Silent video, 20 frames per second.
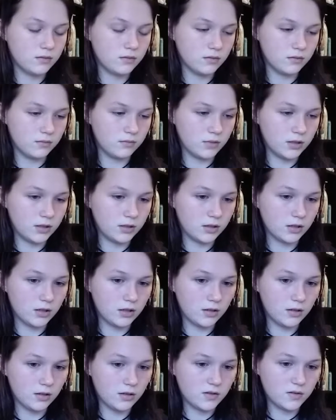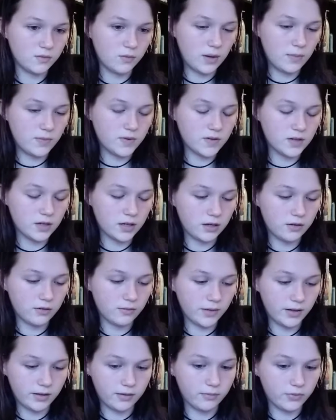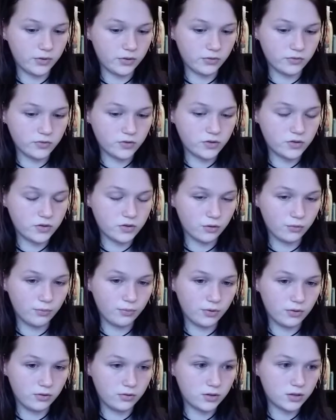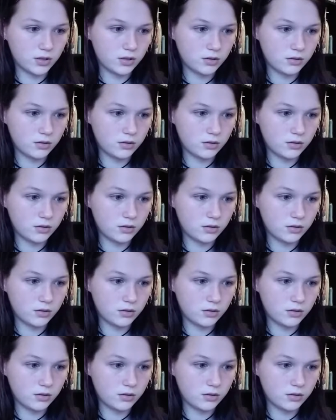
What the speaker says: Oh my god, this website on my computer is so broke.